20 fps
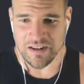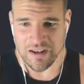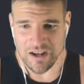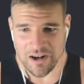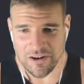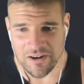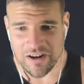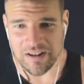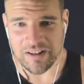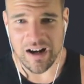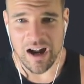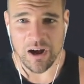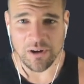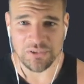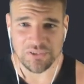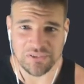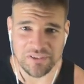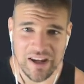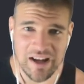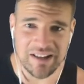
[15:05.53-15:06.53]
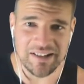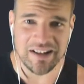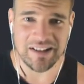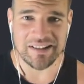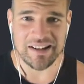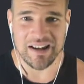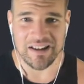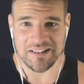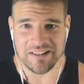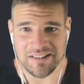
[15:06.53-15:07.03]
All right, I'll stand
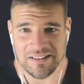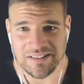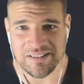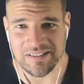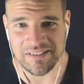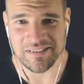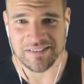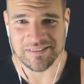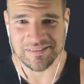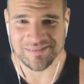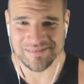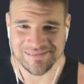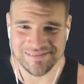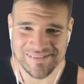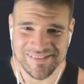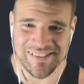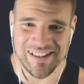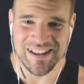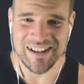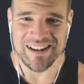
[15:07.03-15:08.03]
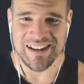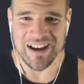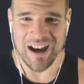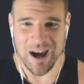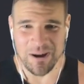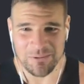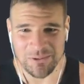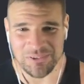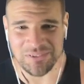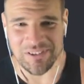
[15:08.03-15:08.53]
on that.
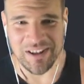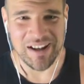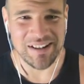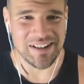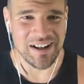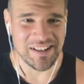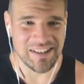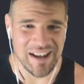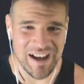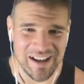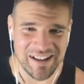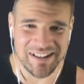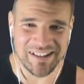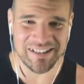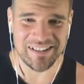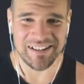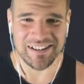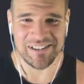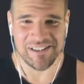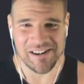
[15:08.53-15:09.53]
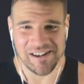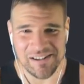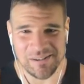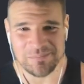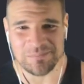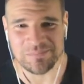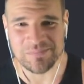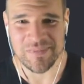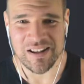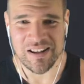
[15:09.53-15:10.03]
I will stand on that. All right.